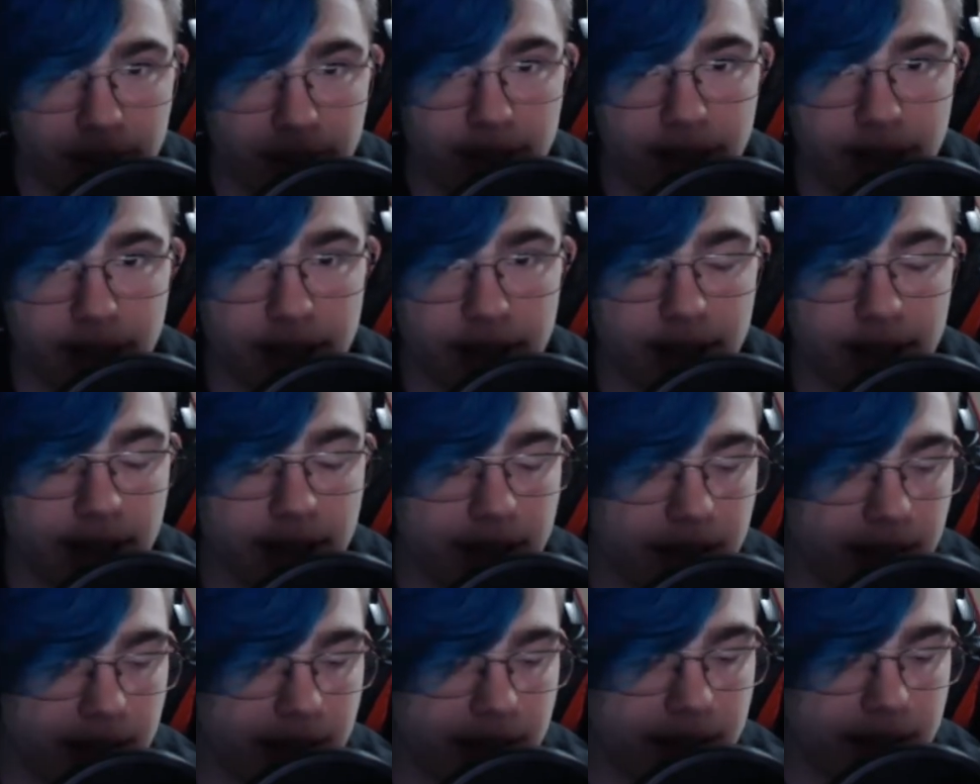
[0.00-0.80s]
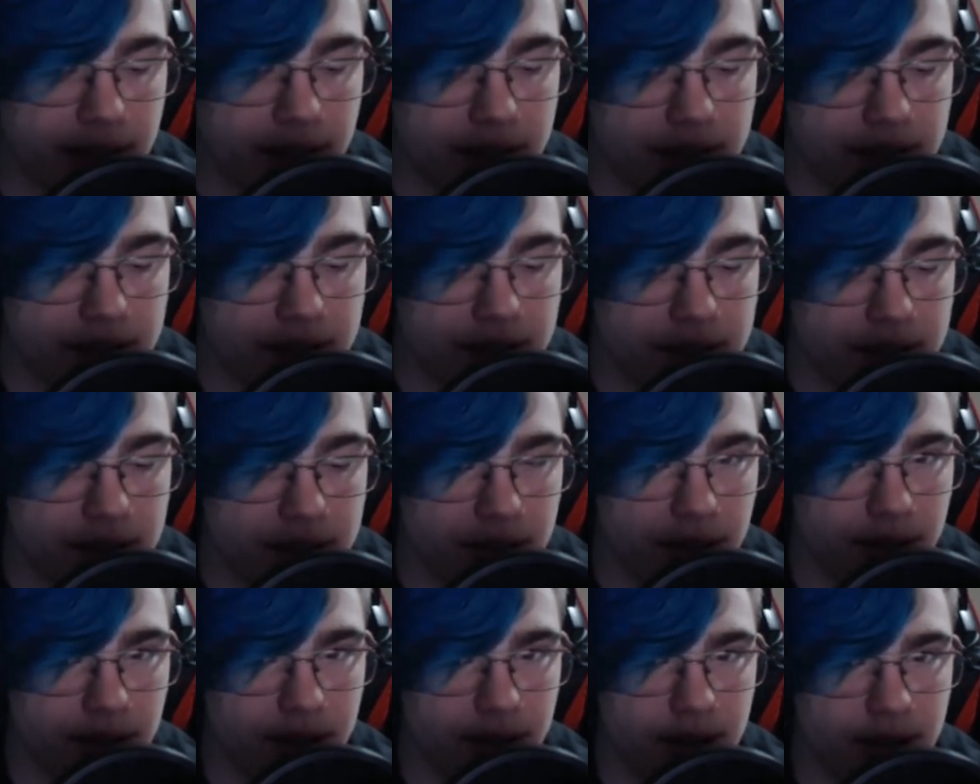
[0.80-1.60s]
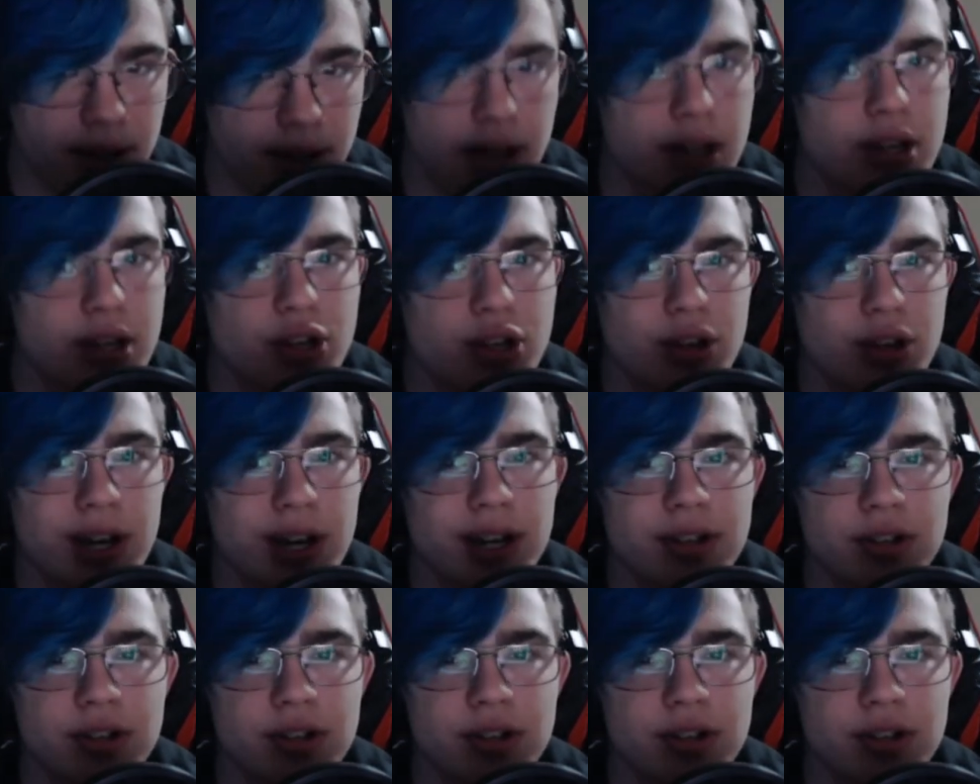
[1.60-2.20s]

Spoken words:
And I just, try to